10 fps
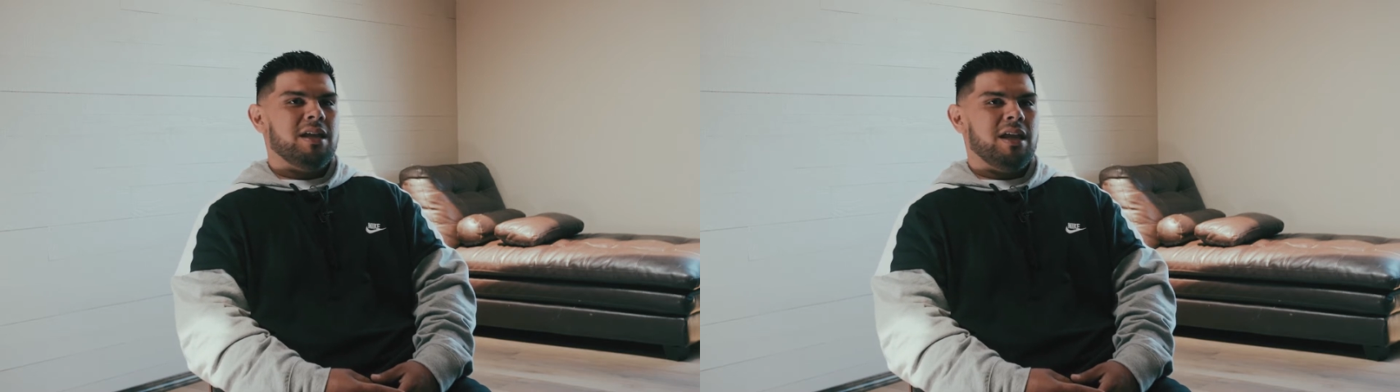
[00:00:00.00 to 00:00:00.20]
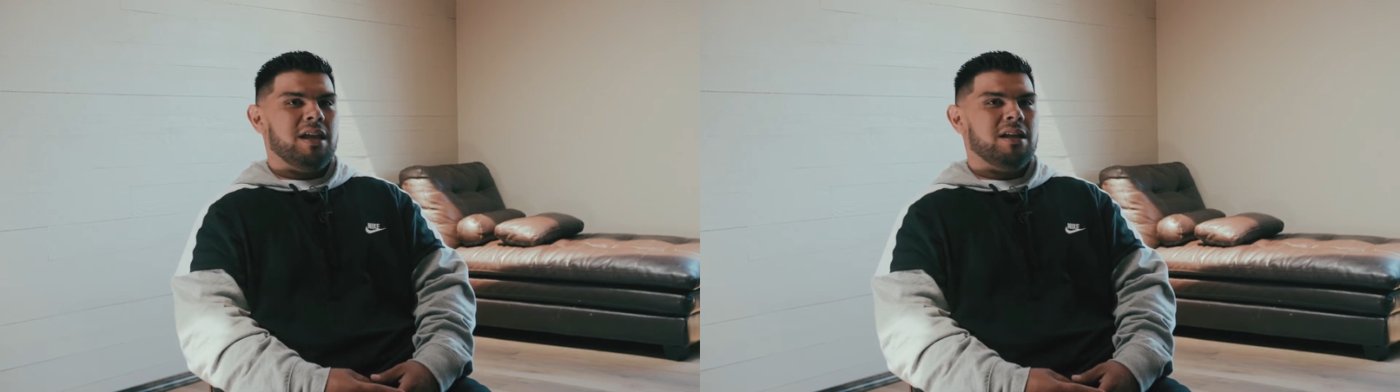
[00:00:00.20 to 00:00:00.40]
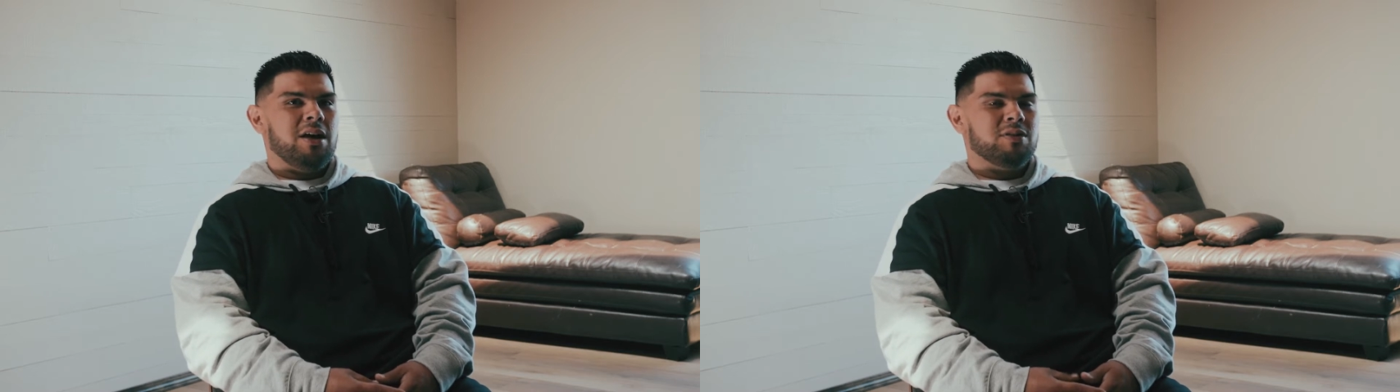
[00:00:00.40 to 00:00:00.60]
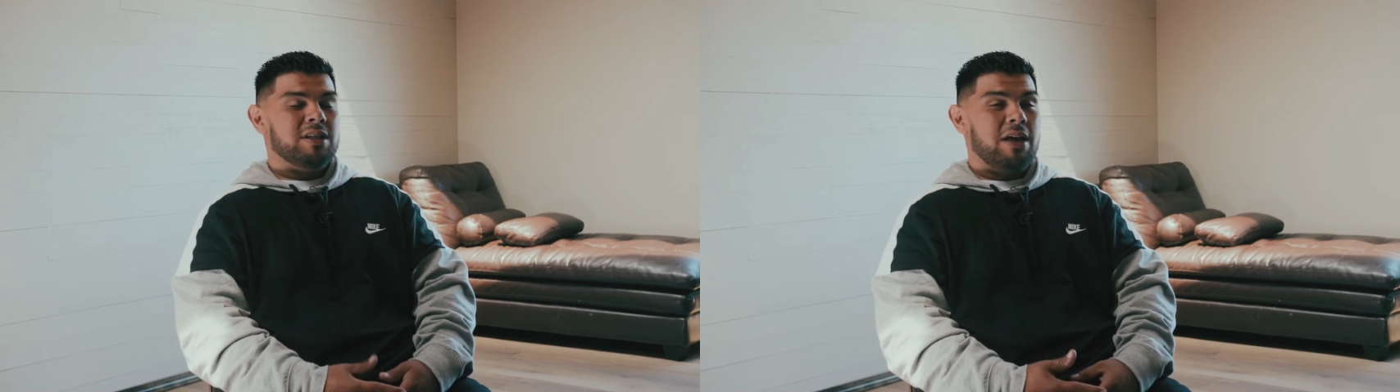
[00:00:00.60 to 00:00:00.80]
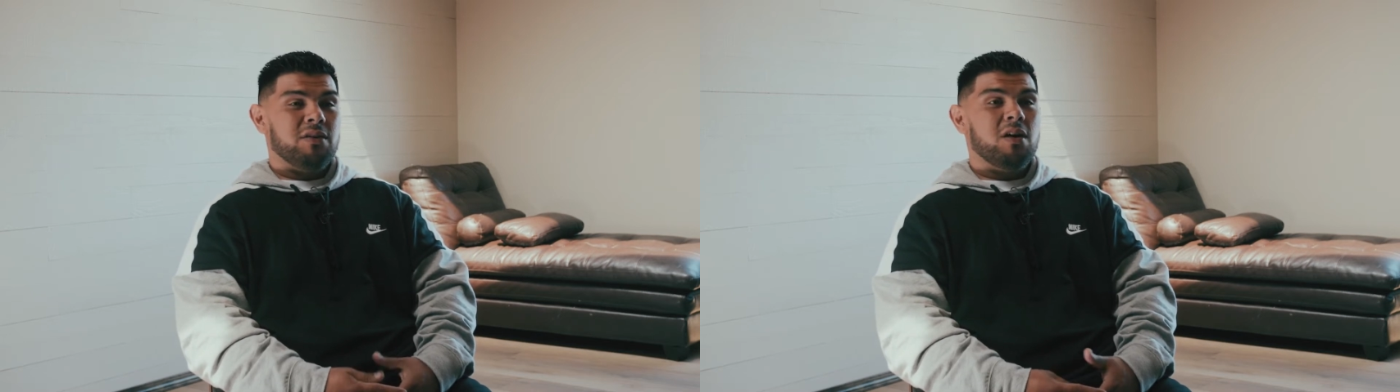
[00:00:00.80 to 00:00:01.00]
and I was
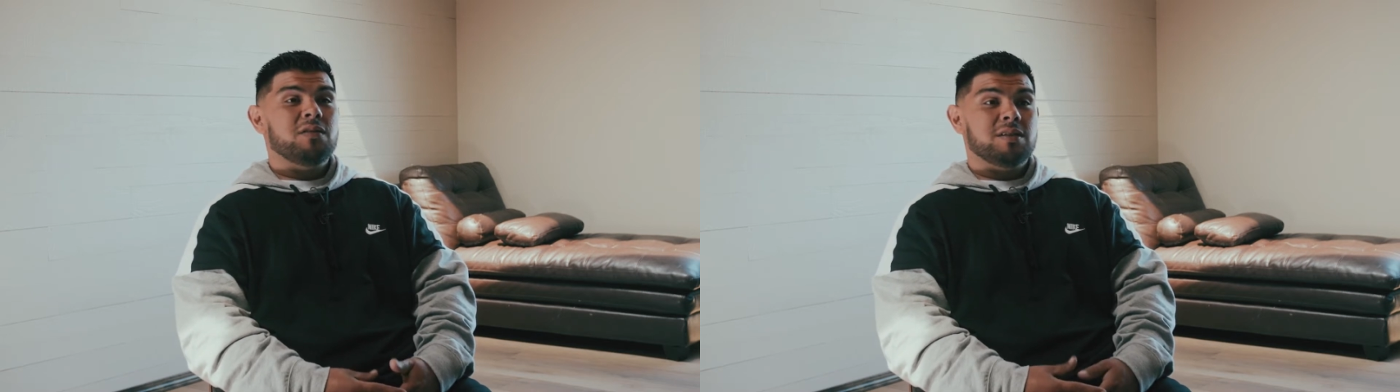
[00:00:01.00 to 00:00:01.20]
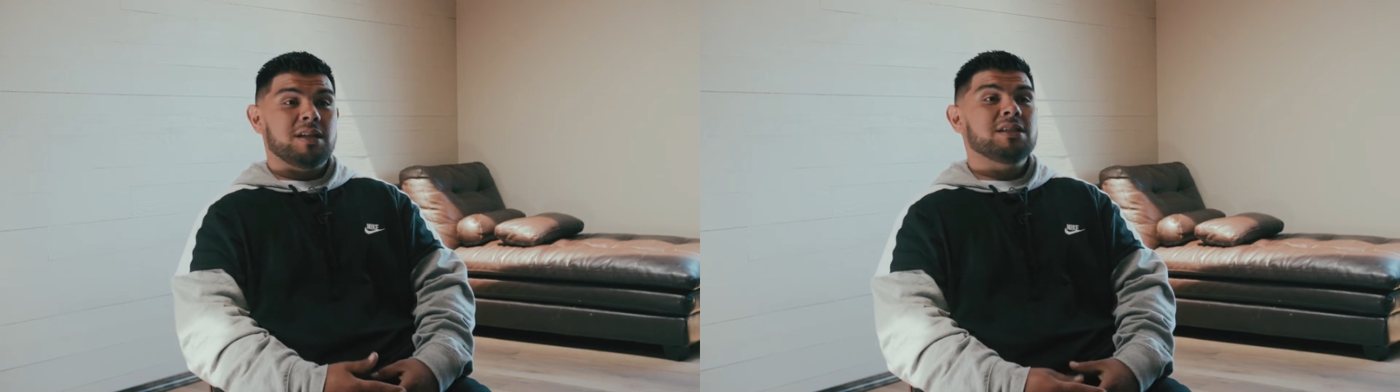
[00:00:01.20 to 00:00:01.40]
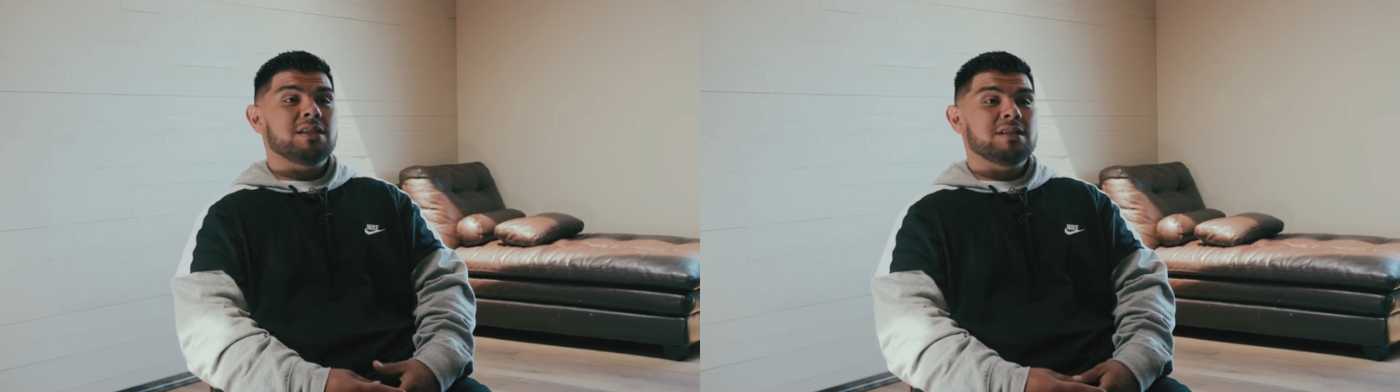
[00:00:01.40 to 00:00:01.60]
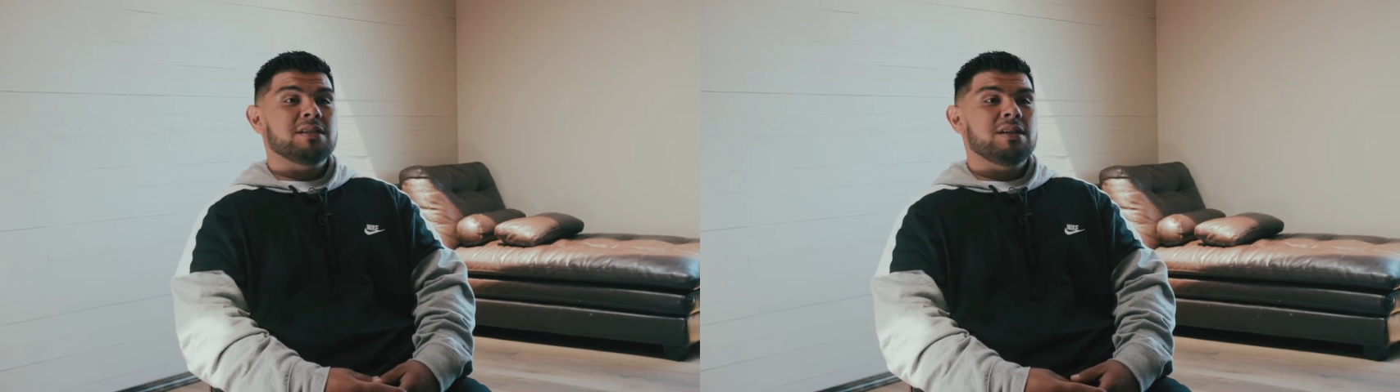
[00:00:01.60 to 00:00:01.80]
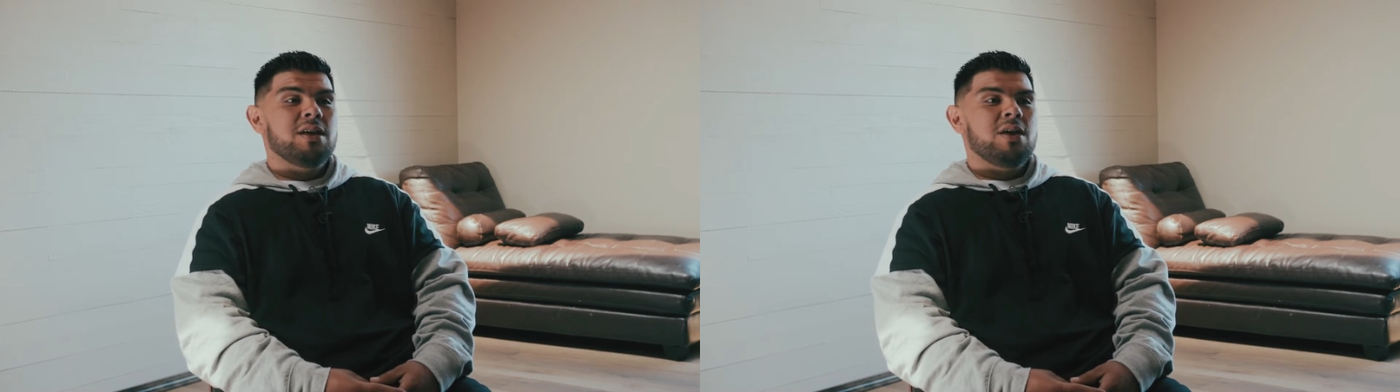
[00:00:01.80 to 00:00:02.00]
having
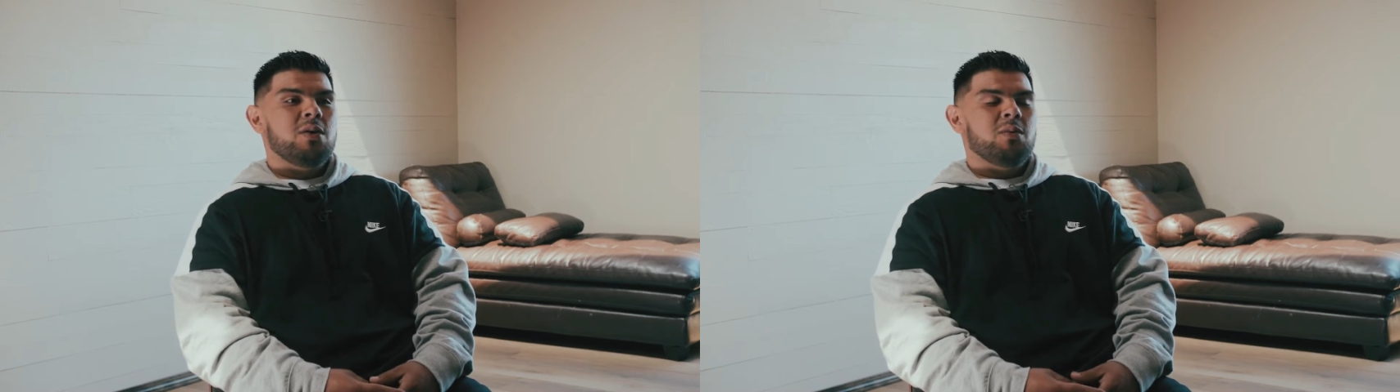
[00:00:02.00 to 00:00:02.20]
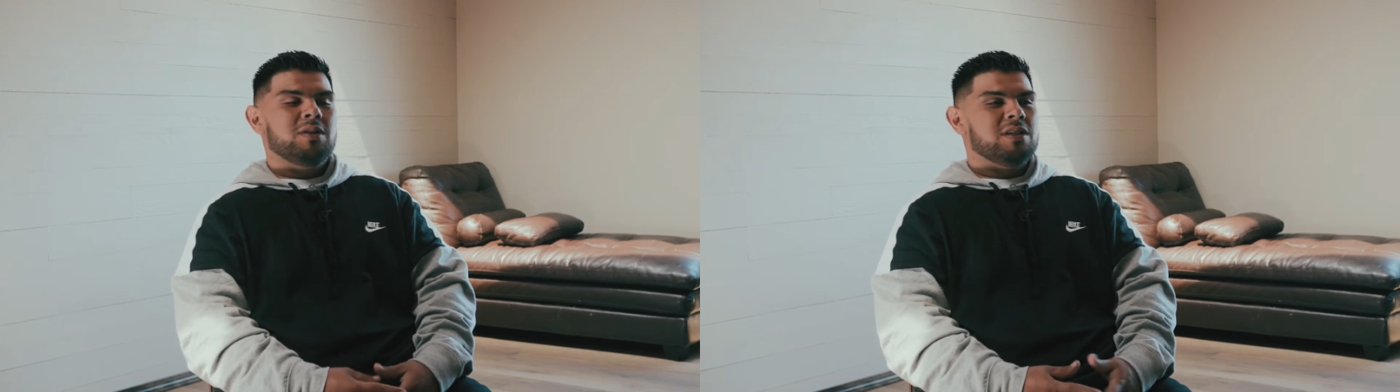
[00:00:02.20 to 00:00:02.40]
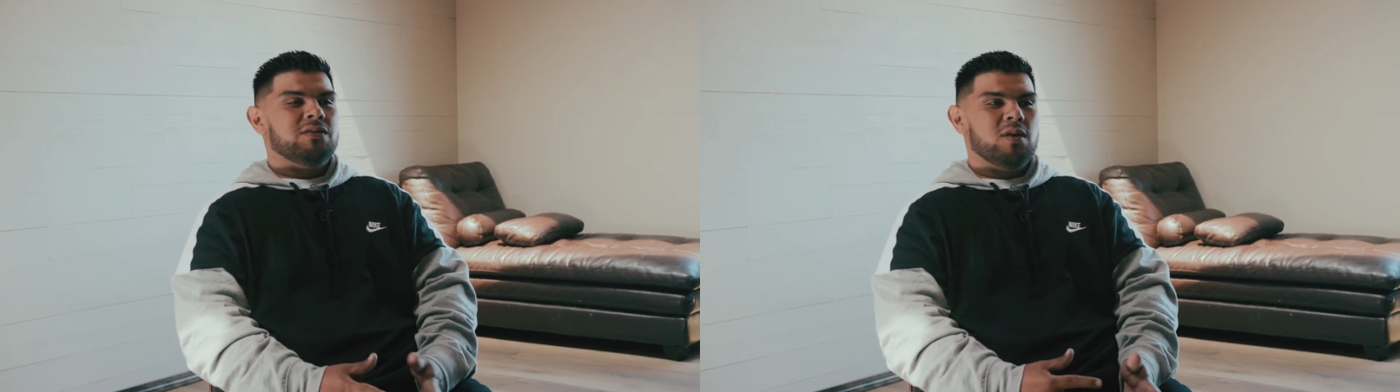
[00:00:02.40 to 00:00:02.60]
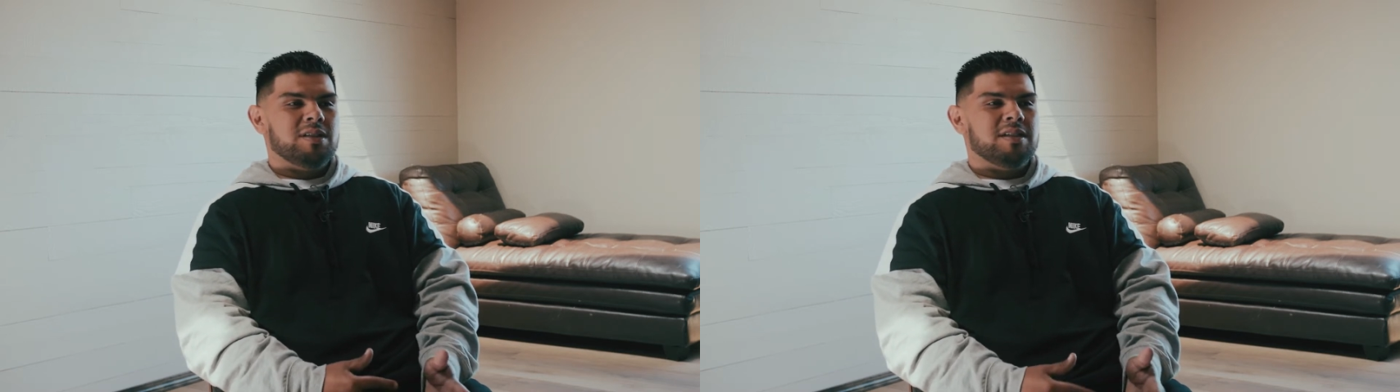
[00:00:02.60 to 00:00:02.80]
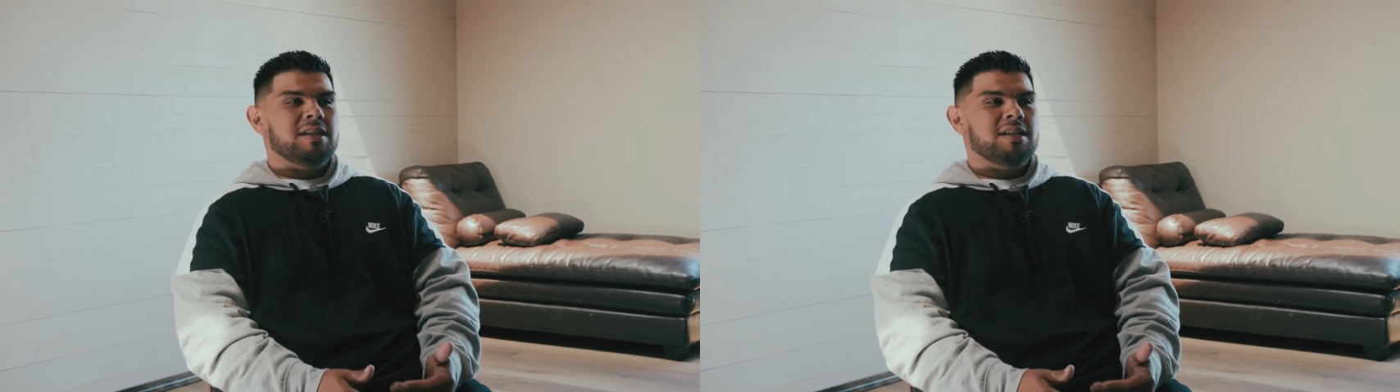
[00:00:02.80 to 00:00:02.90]
conversations with these voices